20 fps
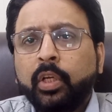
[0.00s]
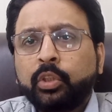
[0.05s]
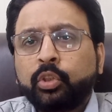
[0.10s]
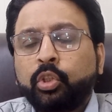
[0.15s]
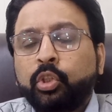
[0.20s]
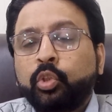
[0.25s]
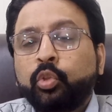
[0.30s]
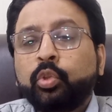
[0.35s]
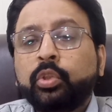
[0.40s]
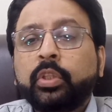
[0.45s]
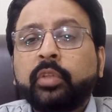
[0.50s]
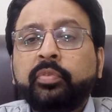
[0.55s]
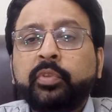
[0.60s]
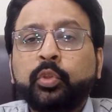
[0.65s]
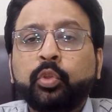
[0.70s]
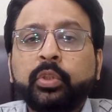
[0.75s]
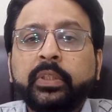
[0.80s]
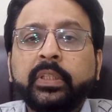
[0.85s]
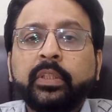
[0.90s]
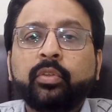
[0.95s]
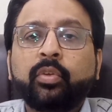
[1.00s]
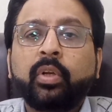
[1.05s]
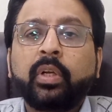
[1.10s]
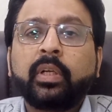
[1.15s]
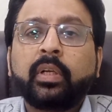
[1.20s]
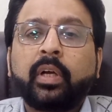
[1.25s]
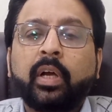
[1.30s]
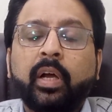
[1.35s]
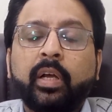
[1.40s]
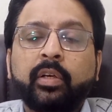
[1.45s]
So use of
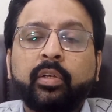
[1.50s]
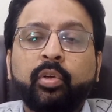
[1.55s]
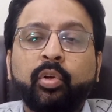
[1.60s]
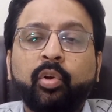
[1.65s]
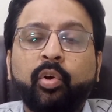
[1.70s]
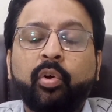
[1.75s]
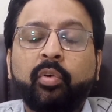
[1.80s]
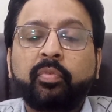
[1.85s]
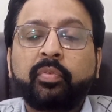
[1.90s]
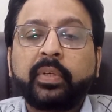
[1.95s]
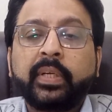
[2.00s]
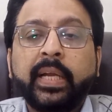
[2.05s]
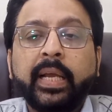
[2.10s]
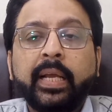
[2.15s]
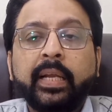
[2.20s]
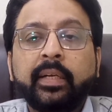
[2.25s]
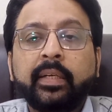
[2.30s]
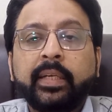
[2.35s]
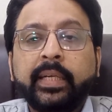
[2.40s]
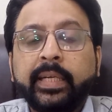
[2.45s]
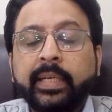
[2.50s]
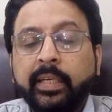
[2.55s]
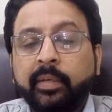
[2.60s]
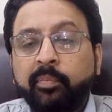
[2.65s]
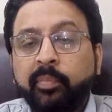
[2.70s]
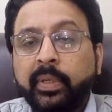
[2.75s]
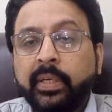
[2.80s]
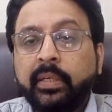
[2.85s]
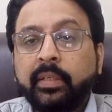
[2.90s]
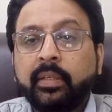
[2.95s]
eugenol or clove can
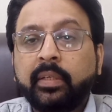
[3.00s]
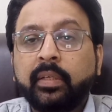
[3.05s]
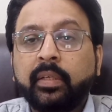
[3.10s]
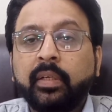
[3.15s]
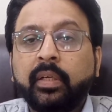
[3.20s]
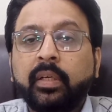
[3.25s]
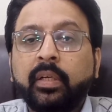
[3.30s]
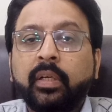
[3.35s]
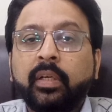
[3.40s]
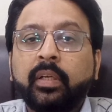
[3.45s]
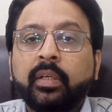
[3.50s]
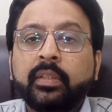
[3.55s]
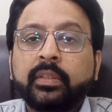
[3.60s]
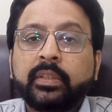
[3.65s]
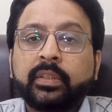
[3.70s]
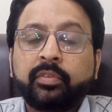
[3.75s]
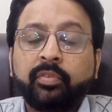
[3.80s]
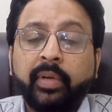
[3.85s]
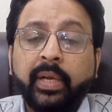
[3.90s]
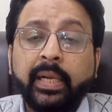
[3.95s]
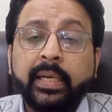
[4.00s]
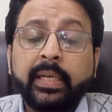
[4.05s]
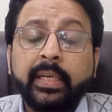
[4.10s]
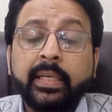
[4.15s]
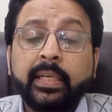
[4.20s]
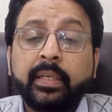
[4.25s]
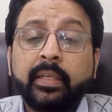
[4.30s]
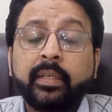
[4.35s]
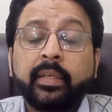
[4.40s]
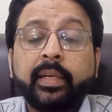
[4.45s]
inhibit
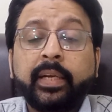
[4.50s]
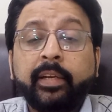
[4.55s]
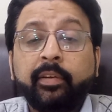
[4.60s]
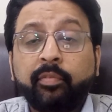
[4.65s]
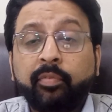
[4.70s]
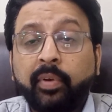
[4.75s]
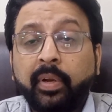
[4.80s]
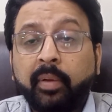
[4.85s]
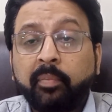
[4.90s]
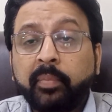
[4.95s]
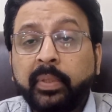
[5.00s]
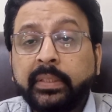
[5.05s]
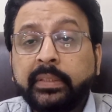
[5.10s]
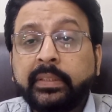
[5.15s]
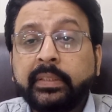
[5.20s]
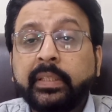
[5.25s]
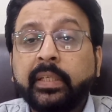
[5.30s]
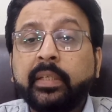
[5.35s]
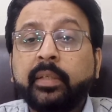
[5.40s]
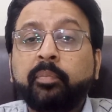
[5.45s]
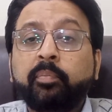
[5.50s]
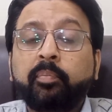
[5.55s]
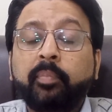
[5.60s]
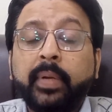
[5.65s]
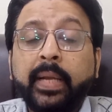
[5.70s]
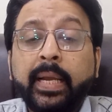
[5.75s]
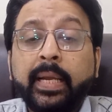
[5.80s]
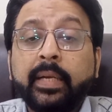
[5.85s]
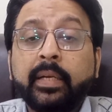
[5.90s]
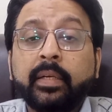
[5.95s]
swelling, inflammation,
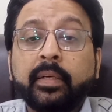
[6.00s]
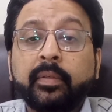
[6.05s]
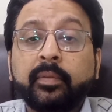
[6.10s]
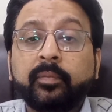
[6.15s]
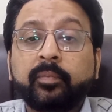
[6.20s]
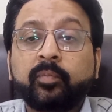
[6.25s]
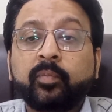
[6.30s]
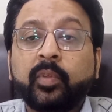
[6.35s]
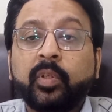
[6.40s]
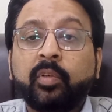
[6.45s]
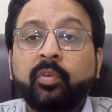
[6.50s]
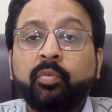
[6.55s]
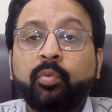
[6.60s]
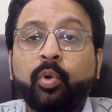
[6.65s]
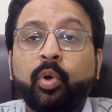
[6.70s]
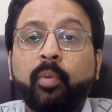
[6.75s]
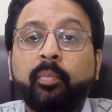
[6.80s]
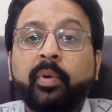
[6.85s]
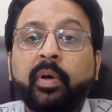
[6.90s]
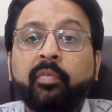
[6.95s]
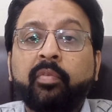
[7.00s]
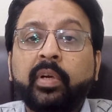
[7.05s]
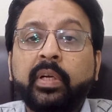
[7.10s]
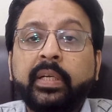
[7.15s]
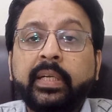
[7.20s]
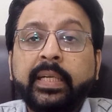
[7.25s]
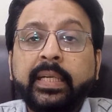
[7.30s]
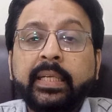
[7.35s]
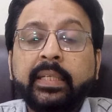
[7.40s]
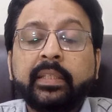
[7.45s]
pain from our
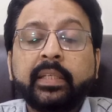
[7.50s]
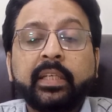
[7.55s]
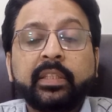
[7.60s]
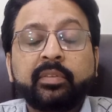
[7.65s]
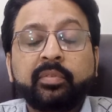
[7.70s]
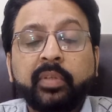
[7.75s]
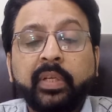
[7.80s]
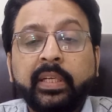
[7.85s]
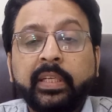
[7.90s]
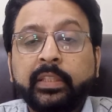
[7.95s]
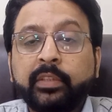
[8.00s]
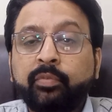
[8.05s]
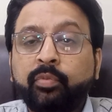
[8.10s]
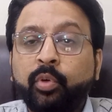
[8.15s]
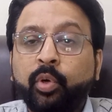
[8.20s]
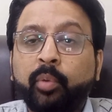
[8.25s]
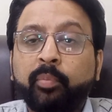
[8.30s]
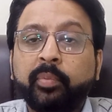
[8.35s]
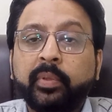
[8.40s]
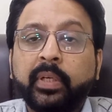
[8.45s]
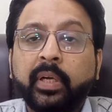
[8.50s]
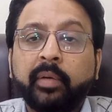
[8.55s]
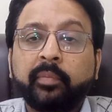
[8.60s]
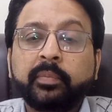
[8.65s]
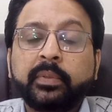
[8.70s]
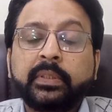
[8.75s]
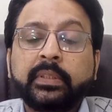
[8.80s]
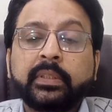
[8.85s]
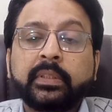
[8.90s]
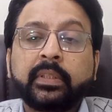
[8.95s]
teeth as well as from
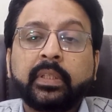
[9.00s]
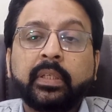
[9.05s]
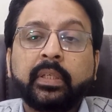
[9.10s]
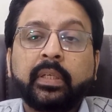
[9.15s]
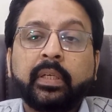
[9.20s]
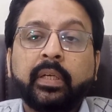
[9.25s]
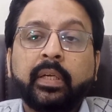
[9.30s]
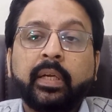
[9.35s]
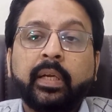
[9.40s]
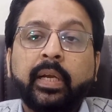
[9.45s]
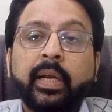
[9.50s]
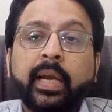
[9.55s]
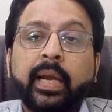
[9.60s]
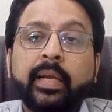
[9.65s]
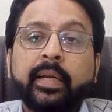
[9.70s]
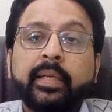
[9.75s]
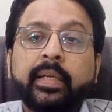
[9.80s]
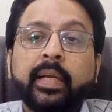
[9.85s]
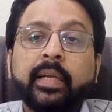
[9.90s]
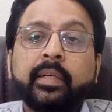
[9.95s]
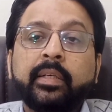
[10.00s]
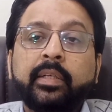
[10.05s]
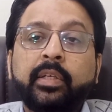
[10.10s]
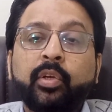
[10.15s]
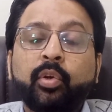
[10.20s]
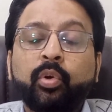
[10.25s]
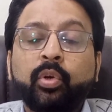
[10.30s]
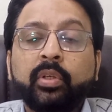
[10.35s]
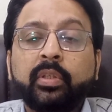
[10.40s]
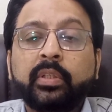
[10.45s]
gums, and can
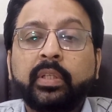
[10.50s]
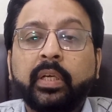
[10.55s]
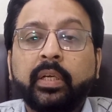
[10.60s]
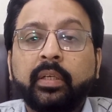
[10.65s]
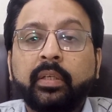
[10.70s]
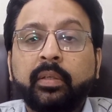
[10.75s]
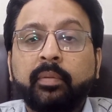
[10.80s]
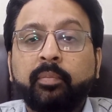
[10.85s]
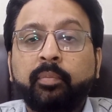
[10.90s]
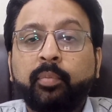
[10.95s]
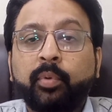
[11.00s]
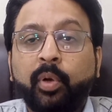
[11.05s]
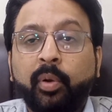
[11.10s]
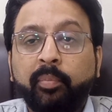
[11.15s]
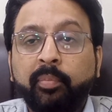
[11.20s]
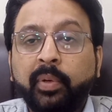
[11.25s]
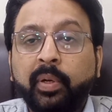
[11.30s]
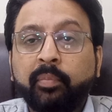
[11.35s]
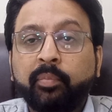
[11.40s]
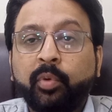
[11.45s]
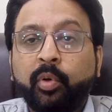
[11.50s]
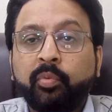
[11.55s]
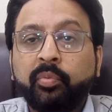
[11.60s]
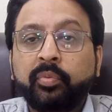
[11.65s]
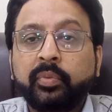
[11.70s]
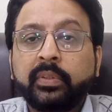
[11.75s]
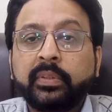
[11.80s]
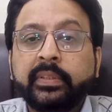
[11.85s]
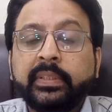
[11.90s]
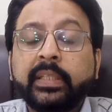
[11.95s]
cure the problem
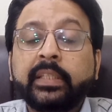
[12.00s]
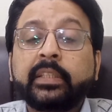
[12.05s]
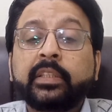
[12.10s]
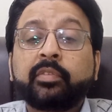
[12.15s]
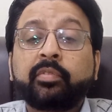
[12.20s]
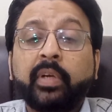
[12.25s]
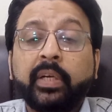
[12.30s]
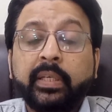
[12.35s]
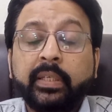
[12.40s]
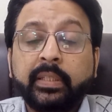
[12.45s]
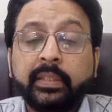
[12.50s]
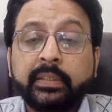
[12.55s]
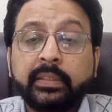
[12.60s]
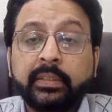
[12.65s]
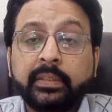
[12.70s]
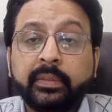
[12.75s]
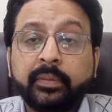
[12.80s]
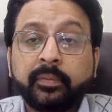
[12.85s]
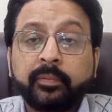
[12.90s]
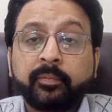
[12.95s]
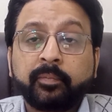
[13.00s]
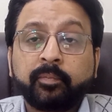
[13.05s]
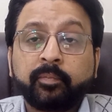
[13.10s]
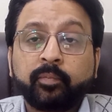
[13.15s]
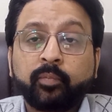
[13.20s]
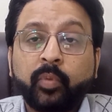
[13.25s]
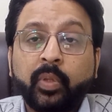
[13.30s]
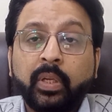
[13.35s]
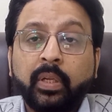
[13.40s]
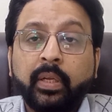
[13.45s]
of gingivitis
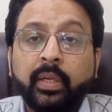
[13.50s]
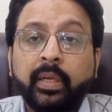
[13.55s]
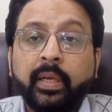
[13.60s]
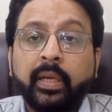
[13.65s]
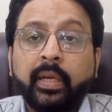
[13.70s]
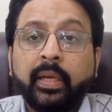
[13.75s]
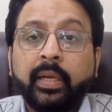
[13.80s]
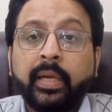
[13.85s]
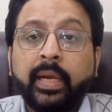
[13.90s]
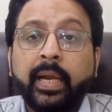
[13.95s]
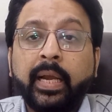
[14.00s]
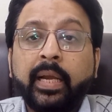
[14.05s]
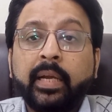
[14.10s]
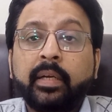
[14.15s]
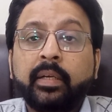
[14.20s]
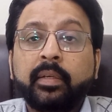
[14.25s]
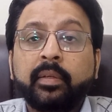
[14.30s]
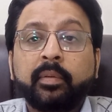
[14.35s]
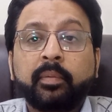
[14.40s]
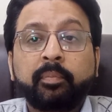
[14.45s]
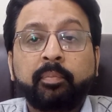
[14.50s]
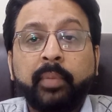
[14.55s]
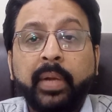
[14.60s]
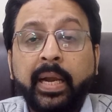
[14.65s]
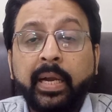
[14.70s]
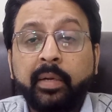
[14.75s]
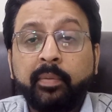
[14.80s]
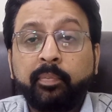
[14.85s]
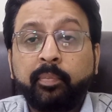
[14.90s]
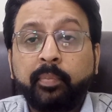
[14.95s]
and
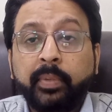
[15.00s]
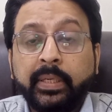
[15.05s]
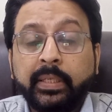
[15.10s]
bad